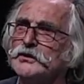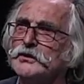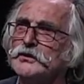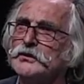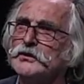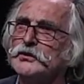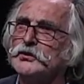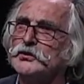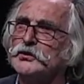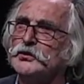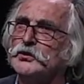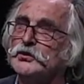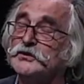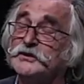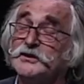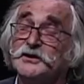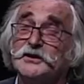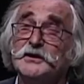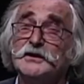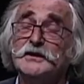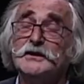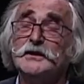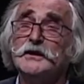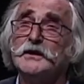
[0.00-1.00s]
to
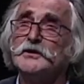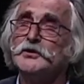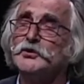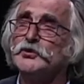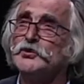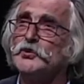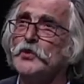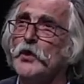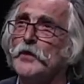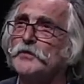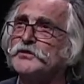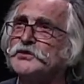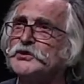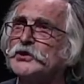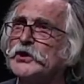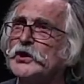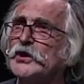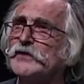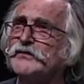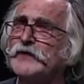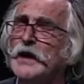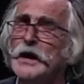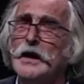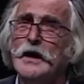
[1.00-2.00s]
see and to observe
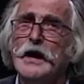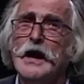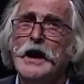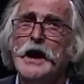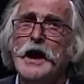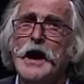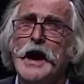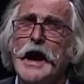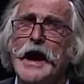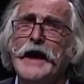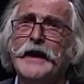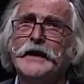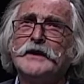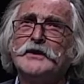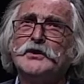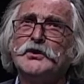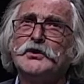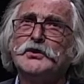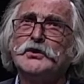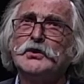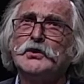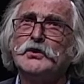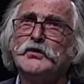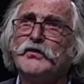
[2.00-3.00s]
and
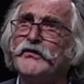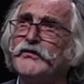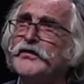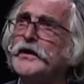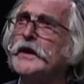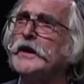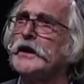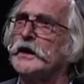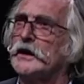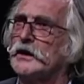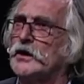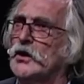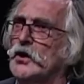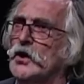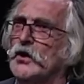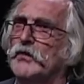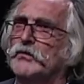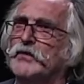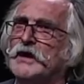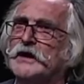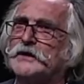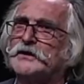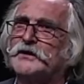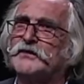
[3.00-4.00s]
to think
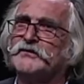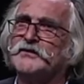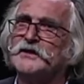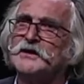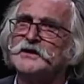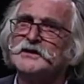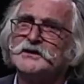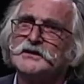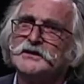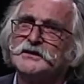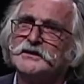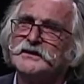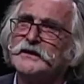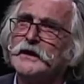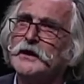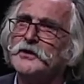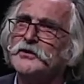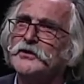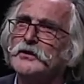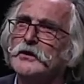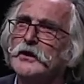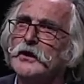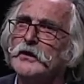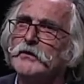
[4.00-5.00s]
about this
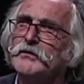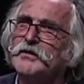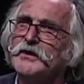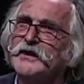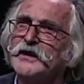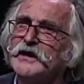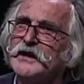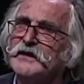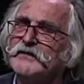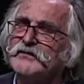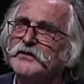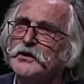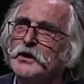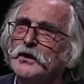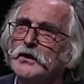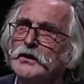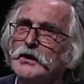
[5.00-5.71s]
cellular behavior.